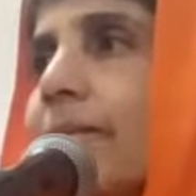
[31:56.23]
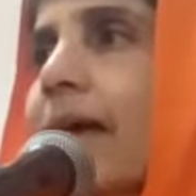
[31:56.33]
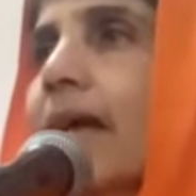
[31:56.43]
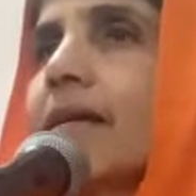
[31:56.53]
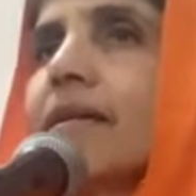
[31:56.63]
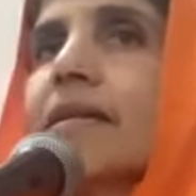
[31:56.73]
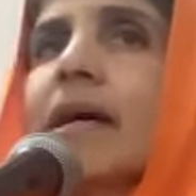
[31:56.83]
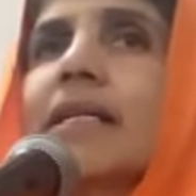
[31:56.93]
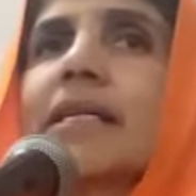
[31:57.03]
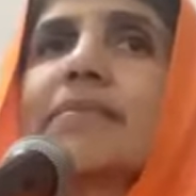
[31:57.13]
That
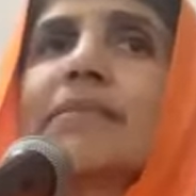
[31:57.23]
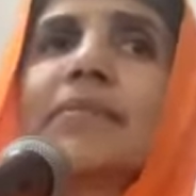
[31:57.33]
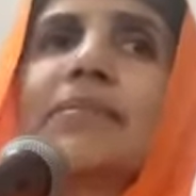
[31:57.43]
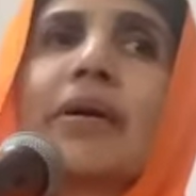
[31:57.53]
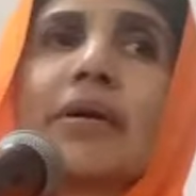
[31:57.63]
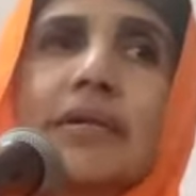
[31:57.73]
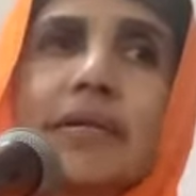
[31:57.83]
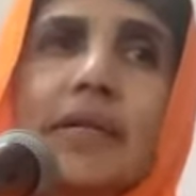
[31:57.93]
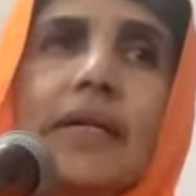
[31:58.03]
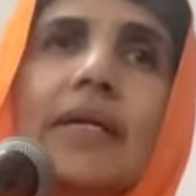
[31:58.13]
I am a
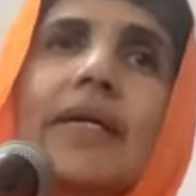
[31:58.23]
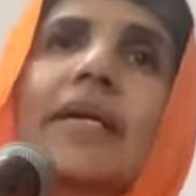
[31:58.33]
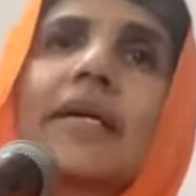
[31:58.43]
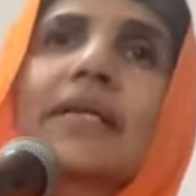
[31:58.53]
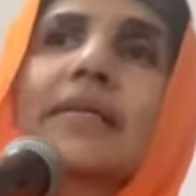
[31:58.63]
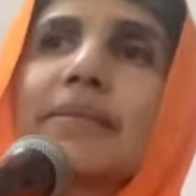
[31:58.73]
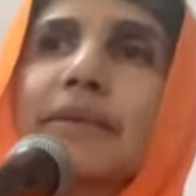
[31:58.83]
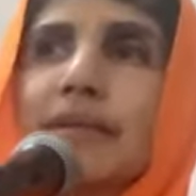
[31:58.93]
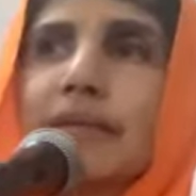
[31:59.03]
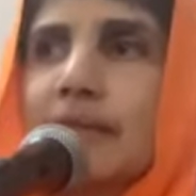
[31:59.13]
mortal is a
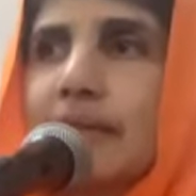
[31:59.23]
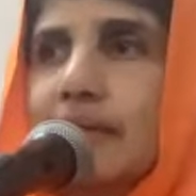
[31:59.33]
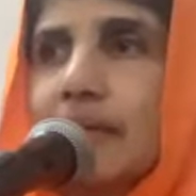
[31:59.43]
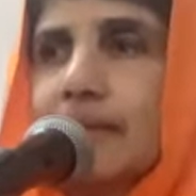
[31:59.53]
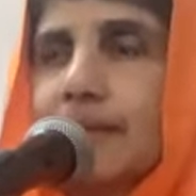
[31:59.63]
mistake.